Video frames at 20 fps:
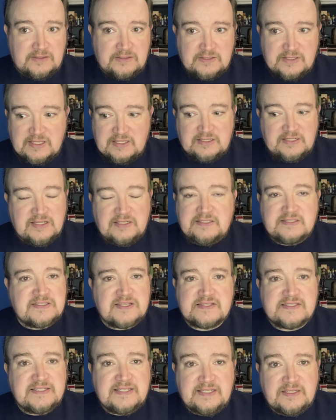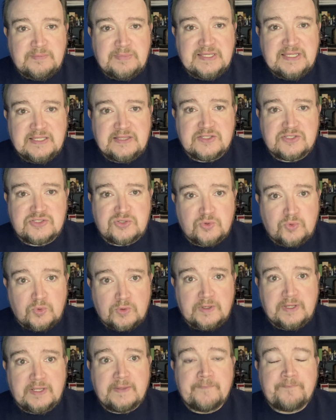it just doesn't need to be in the
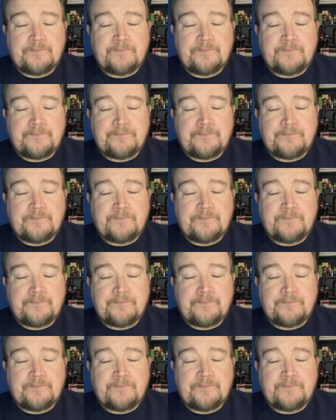story.